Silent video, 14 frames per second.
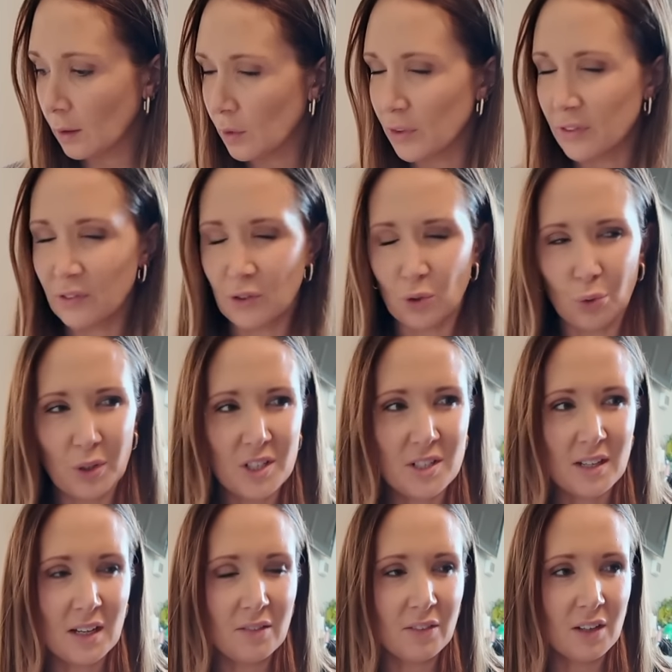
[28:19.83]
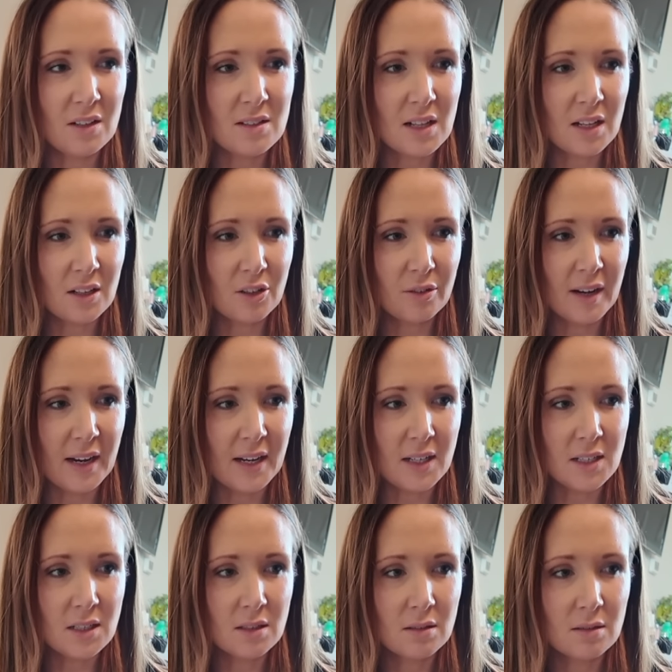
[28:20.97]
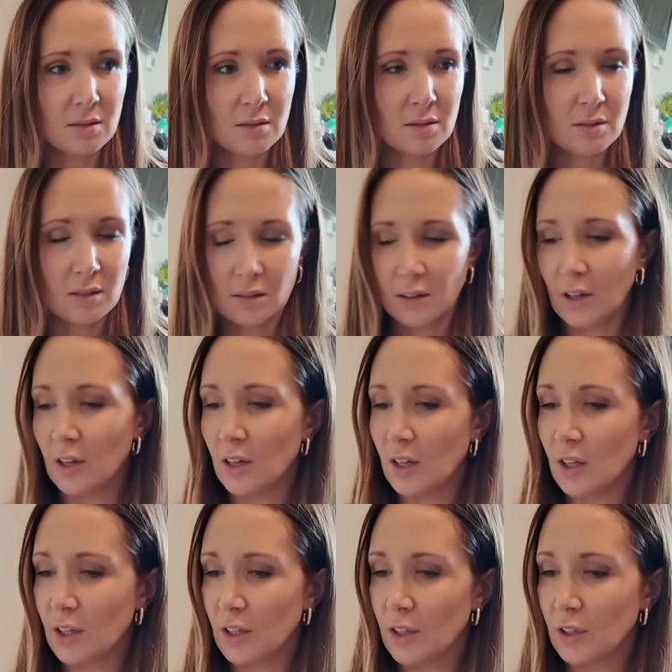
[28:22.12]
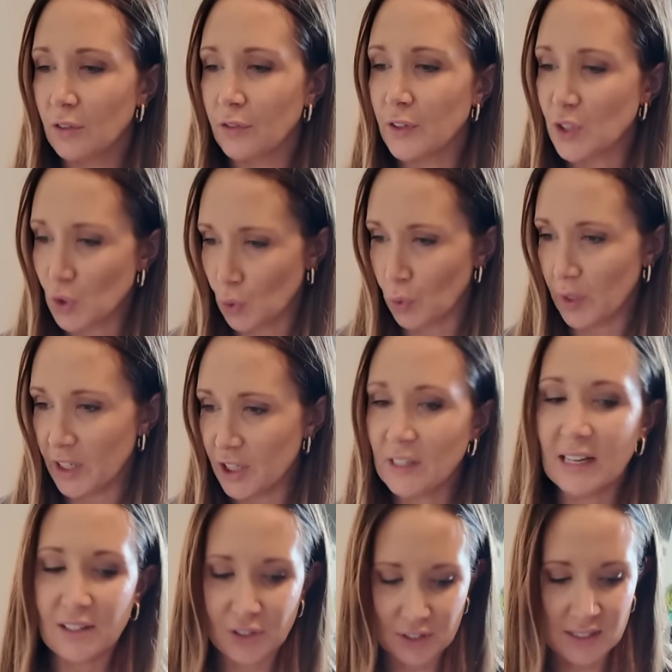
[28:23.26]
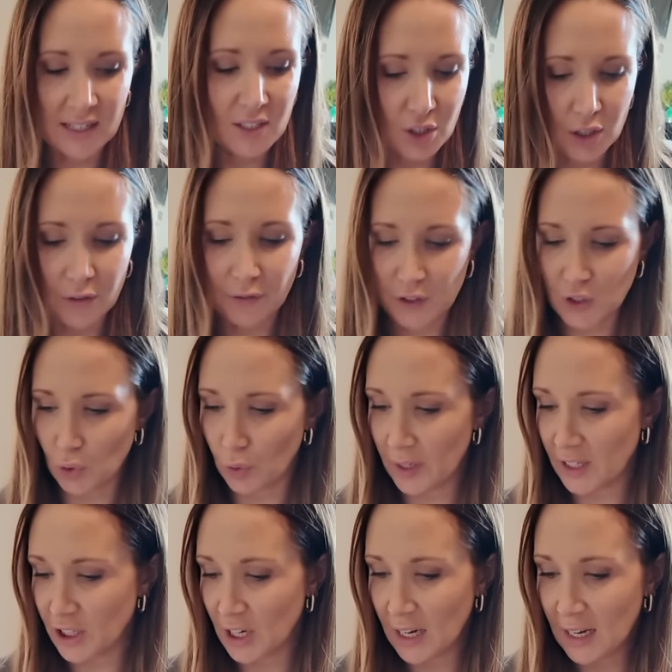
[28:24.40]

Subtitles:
Storage saving, is that correct? For storage, let's just say it's good for storage.